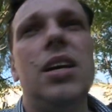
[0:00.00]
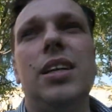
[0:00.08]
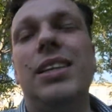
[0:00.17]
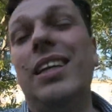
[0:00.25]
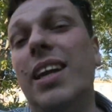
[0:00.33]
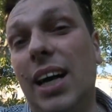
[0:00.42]

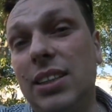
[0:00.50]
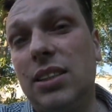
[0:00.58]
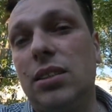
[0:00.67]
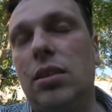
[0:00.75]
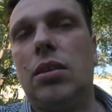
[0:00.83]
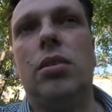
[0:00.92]

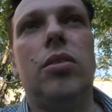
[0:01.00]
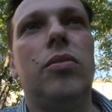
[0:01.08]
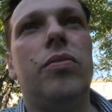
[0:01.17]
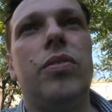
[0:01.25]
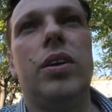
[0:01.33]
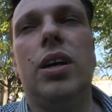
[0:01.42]
dynasty
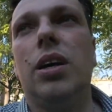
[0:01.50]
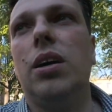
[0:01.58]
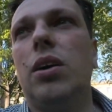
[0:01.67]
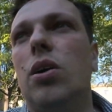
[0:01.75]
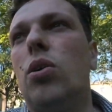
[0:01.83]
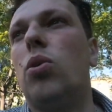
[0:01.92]
of
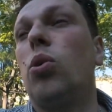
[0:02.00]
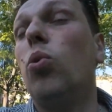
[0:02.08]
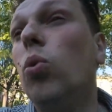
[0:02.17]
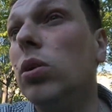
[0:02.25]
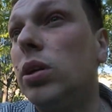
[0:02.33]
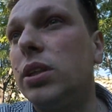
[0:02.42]

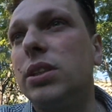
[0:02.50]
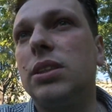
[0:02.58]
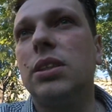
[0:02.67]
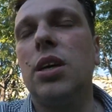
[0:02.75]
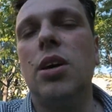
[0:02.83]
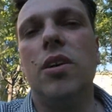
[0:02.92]

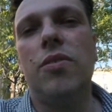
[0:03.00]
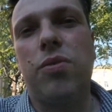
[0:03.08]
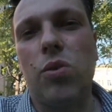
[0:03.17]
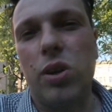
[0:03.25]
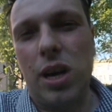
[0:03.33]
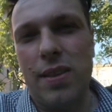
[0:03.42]
rulers
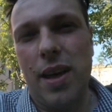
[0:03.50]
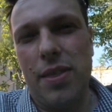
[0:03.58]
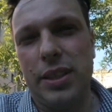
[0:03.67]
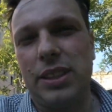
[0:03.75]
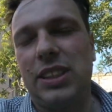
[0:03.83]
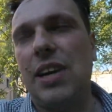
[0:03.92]
for
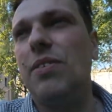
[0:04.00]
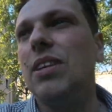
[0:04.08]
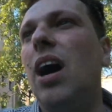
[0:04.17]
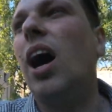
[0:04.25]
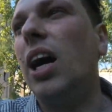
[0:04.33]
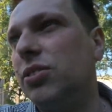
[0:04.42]
another
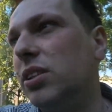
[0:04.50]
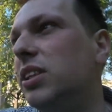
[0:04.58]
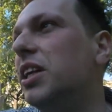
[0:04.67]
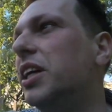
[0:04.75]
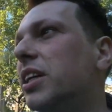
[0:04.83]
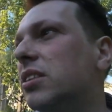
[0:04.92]
700
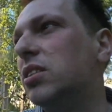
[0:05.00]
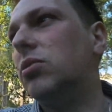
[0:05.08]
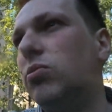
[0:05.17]
years in